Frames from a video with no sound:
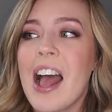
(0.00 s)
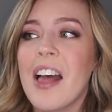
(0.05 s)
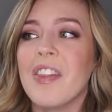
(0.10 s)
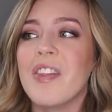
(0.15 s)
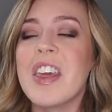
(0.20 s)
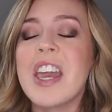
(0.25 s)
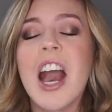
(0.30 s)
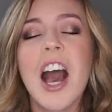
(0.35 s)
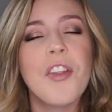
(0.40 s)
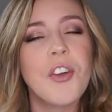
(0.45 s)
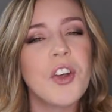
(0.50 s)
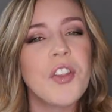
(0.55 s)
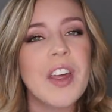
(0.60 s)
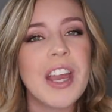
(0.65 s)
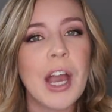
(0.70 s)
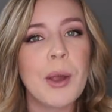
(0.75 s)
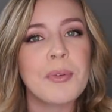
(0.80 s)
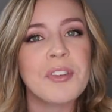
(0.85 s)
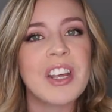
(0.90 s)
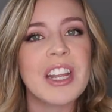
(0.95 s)
The other
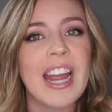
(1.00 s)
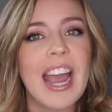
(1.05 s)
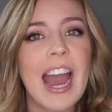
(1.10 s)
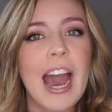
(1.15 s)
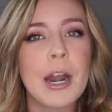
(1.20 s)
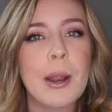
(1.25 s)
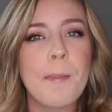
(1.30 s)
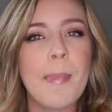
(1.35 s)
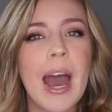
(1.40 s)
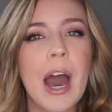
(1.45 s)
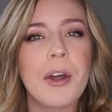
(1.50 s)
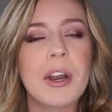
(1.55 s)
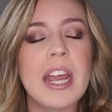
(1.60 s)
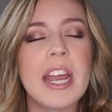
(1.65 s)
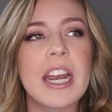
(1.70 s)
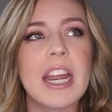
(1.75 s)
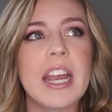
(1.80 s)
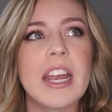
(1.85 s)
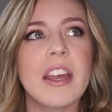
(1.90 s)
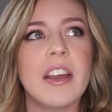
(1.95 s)
thing I was gonna add about
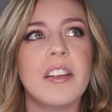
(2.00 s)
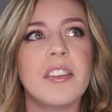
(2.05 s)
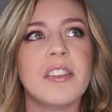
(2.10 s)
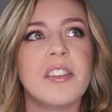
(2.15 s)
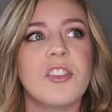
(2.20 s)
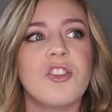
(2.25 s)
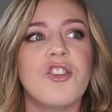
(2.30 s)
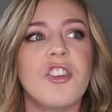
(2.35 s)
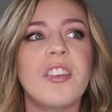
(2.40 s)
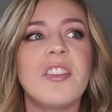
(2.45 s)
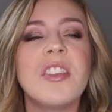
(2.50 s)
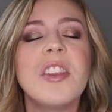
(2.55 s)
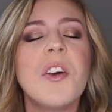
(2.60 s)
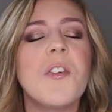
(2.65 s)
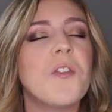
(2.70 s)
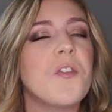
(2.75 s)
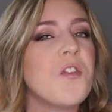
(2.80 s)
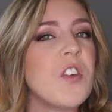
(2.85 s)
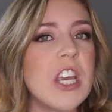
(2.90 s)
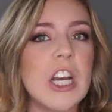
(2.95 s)
it is just the
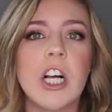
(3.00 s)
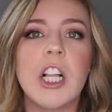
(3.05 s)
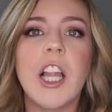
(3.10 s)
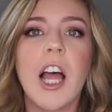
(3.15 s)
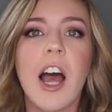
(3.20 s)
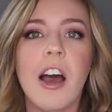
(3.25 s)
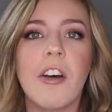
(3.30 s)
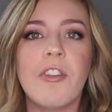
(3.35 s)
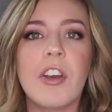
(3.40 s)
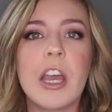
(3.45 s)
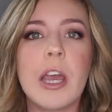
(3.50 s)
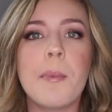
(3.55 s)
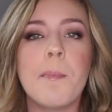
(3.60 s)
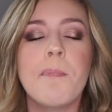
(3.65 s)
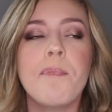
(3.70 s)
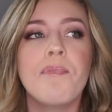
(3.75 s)
feel of it.